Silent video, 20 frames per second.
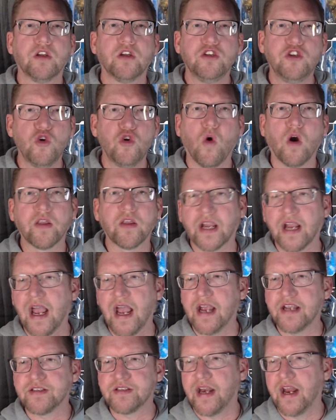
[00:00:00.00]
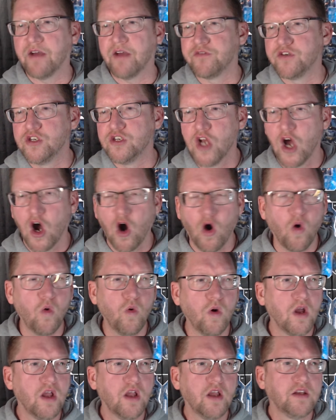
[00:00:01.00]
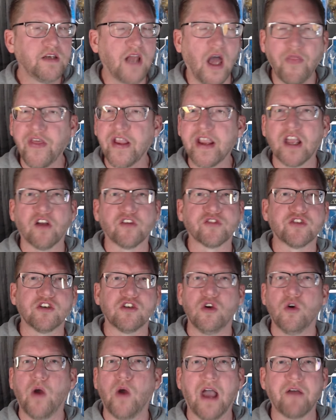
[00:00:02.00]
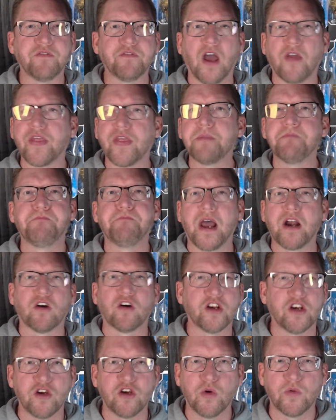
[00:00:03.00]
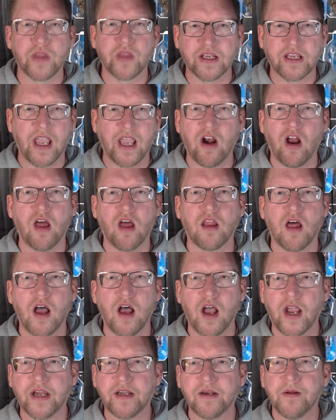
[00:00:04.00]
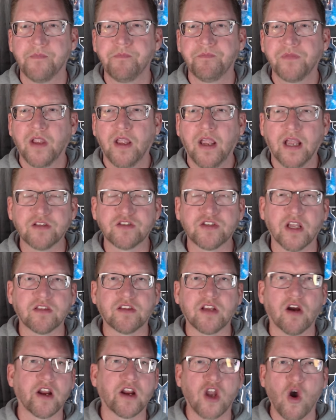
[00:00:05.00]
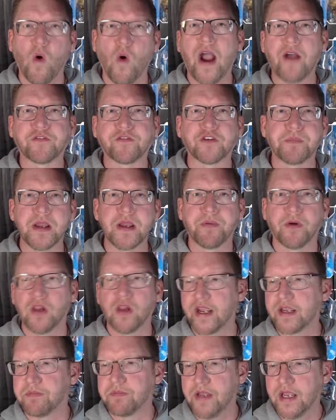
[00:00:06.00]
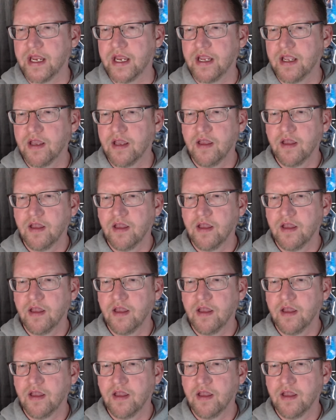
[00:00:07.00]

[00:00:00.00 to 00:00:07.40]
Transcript: You are the guys that have nothing else to do, have nothing better to do than get online and sit there and go after people like me